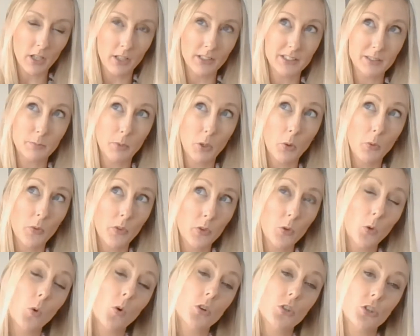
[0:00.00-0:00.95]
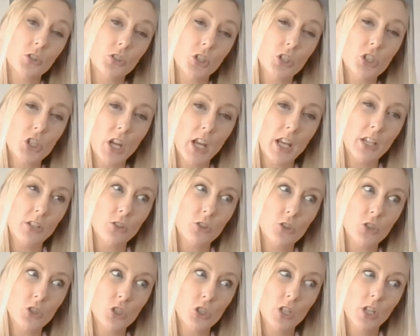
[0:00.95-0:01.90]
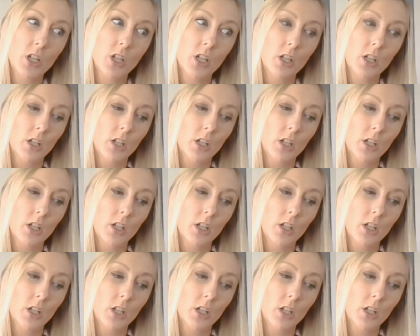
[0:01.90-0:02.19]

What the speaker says: I suppose, in order to change